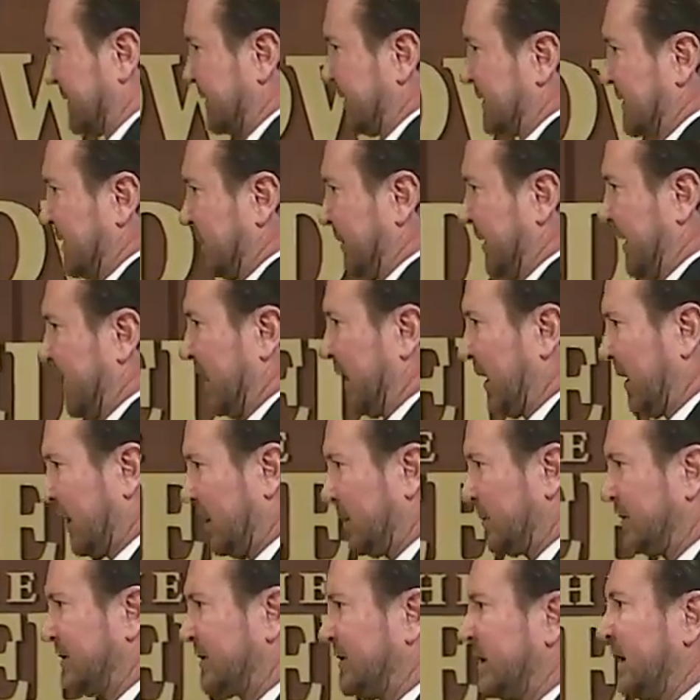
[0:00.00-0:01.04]
and some of the
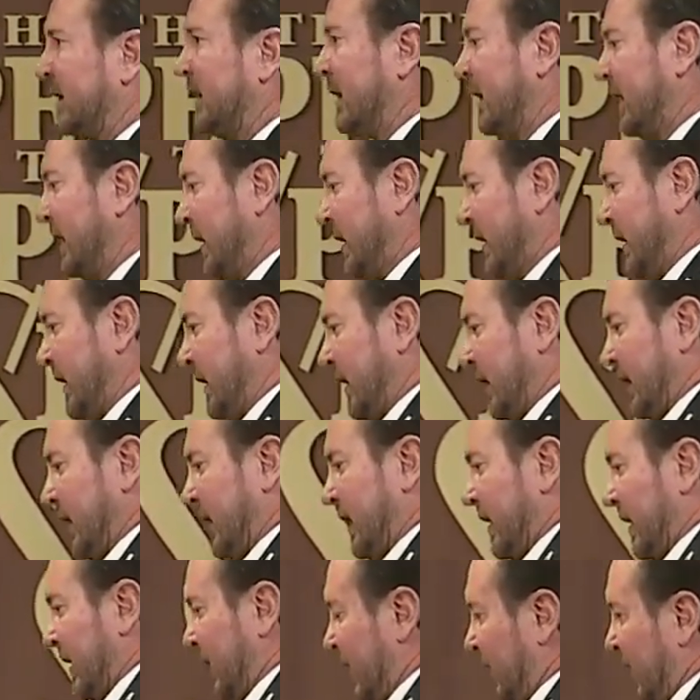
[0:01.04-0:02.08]
hubs.
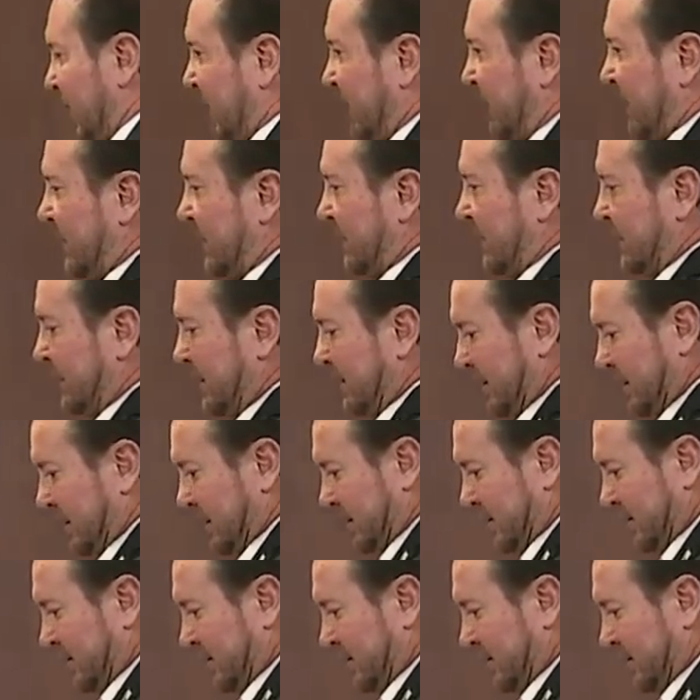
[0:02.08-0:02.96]
And